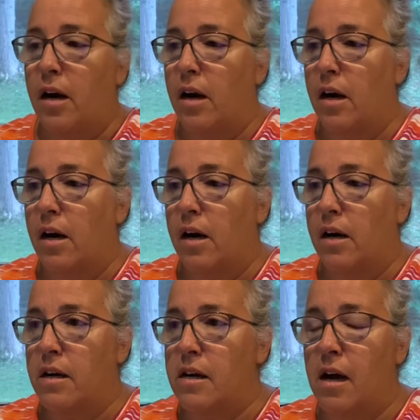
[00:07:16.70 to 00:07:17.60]

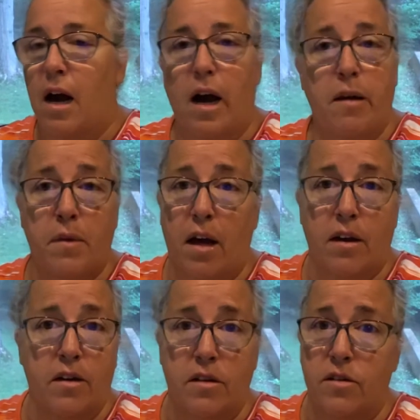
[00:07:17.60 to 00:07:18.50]
I'm not
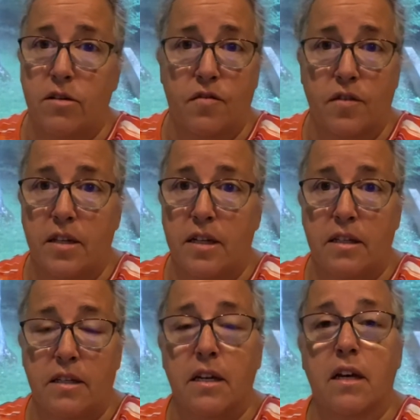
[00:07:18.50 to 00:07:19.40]
going to do flea and
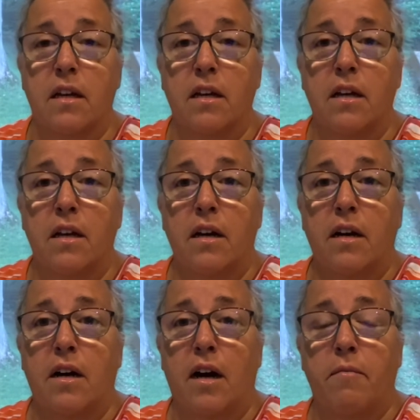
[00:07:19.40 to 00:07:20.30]
tick.
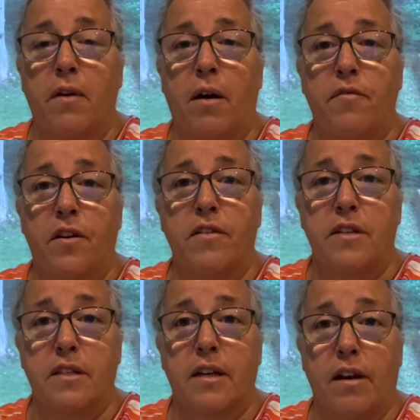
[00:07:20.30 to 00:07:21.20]
I'm very
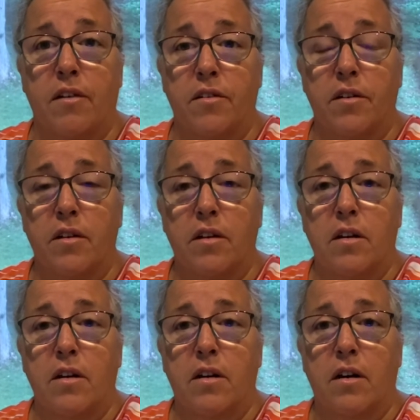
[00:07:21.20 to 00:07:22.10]
scared
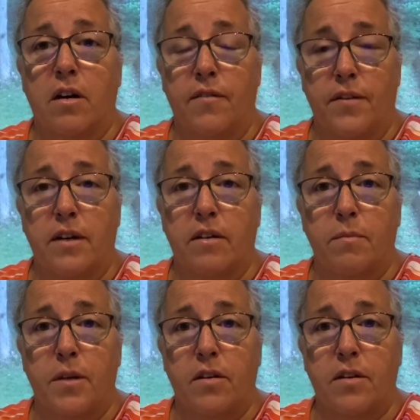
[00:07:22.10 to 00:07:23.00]
of it
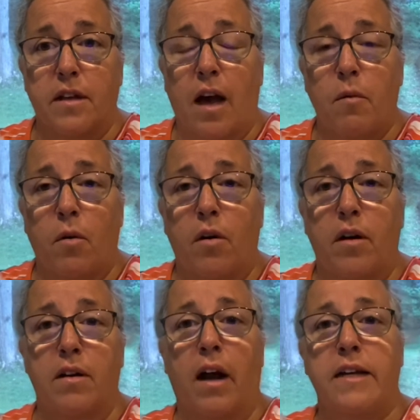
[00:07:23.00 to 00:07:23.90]
because I
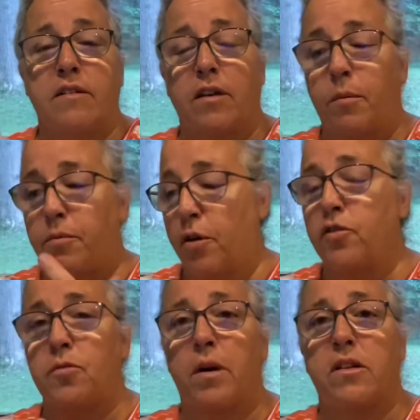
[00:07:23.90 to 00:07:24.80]

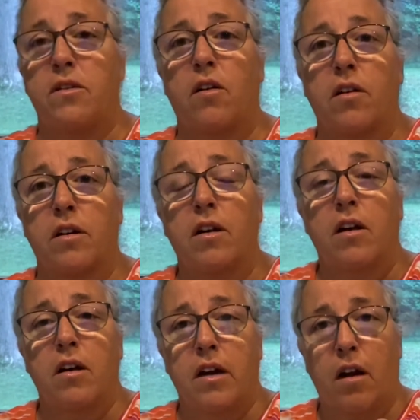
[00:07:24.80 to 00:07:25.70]
approach my dog
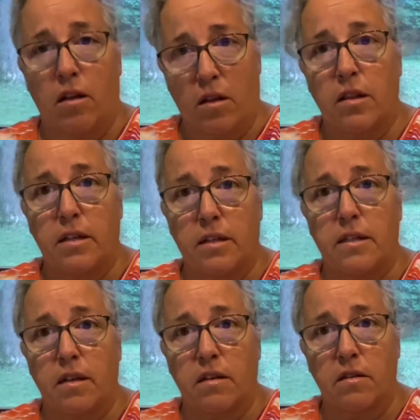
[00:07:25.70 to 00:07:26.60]
in a
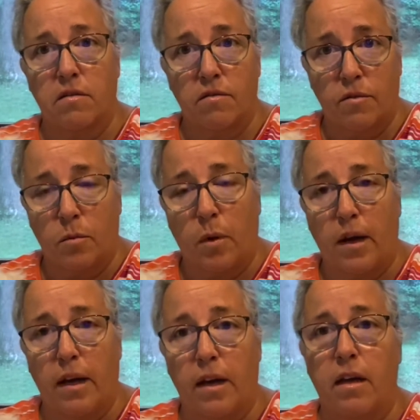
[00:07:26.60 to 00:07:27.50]
holistic
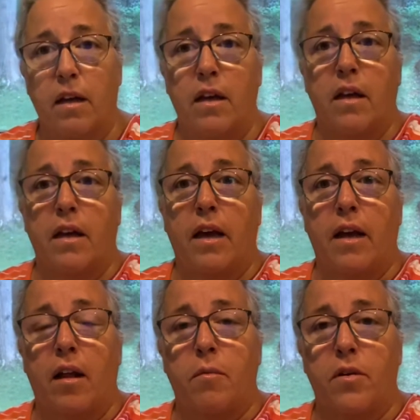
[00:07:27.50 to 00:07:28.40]
way, and
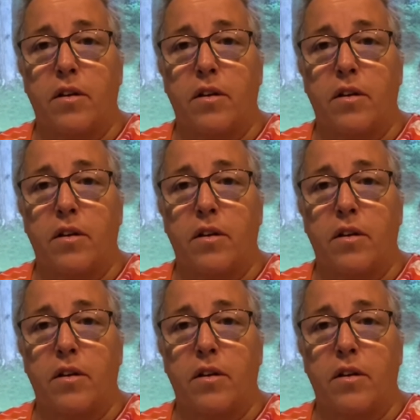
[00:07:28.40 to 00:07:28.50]
I'm going